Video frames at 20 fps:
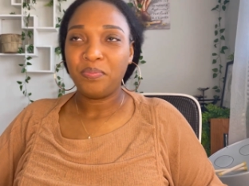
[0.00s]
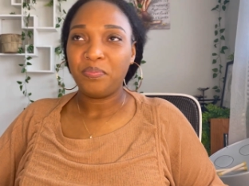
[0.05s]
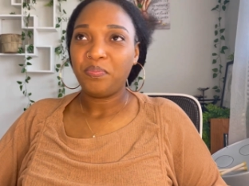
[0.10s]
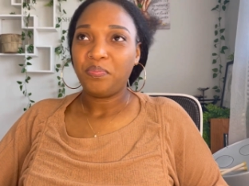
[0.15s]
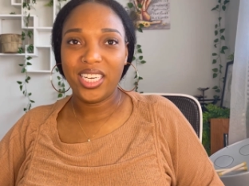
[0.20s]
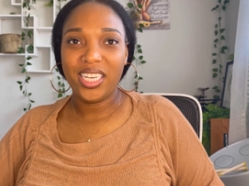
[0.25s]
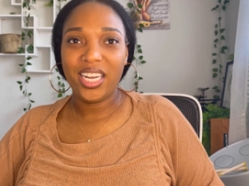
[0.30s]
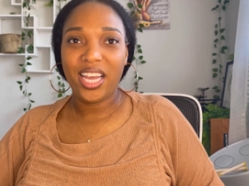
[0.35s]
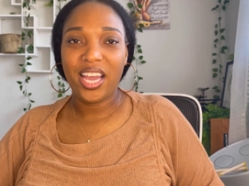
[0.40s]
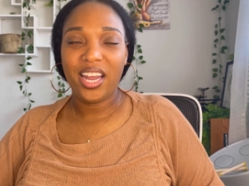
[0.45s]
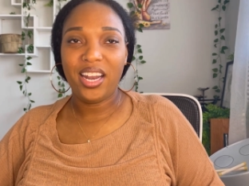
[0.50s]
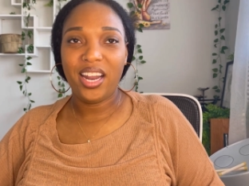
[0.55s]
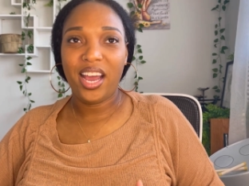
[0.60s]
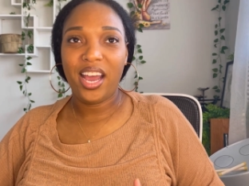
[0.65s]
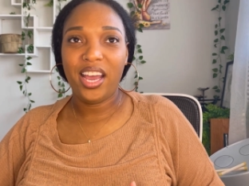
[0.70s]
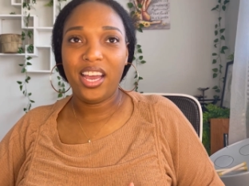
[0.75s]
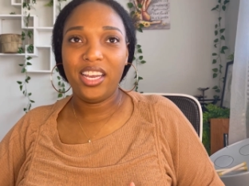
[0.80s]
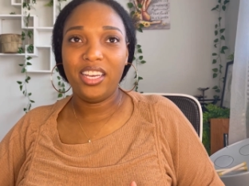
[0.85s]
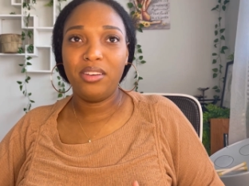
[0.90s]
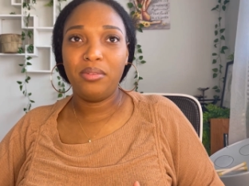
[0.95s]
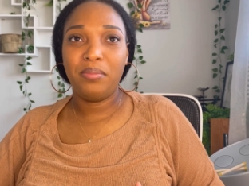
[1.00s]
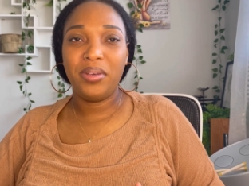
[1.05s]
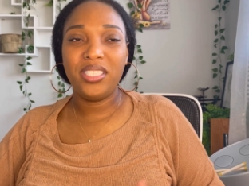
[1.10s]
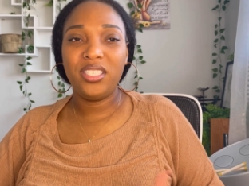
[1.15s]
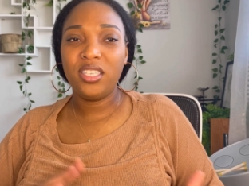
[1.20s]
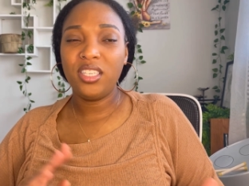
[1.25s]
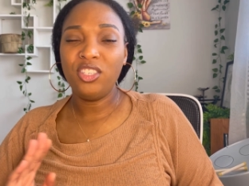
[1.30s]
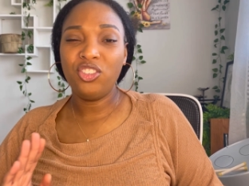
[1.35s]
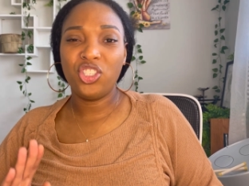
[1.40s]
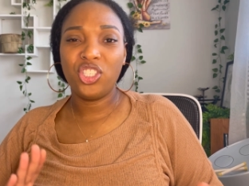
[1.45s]
and I
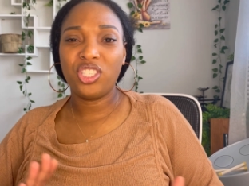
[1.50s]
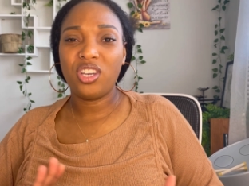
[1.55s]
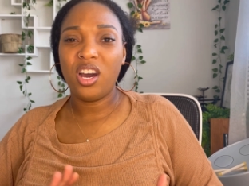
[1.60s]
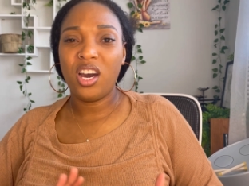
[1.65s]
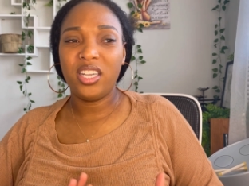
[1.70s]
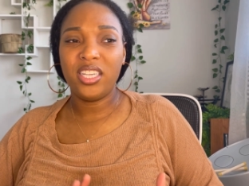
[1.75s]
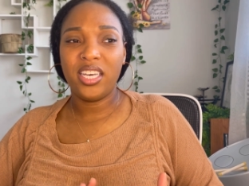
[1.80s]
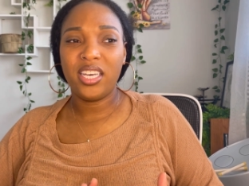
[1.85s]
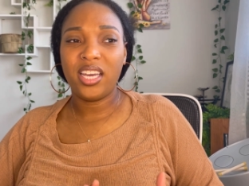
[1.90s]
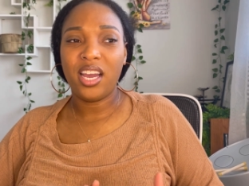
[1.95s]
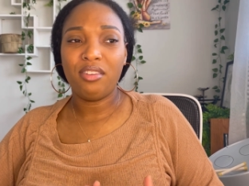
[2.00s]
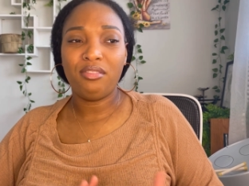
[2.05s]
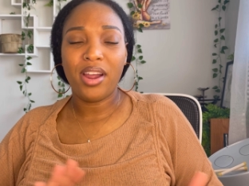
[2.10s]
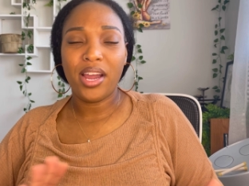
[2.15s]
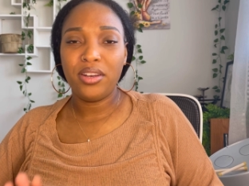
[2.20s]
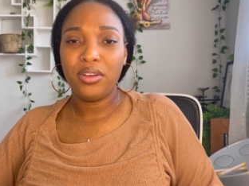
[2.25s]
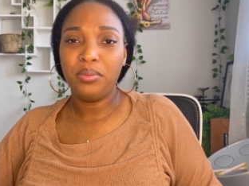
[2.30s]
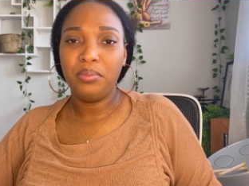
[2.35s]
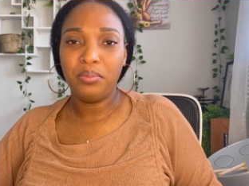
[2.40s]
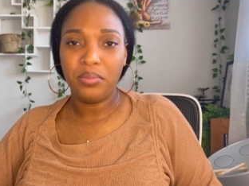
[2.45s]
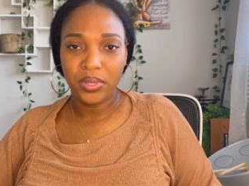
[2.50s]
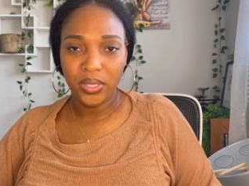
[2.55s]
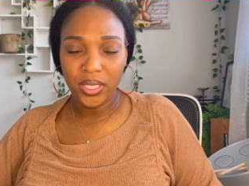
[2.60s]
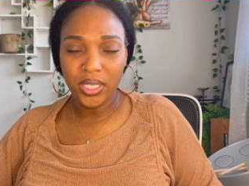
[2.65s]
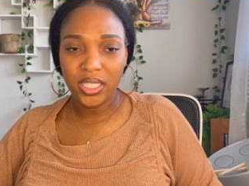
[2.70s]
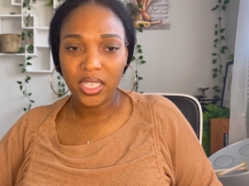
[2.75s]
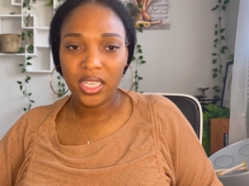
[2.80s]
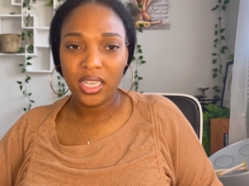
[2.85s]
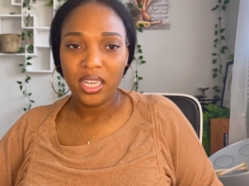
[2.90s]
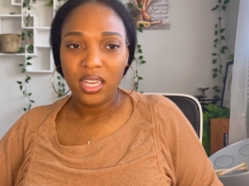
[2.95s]
basically just got like a random
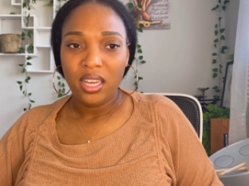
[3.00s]
book.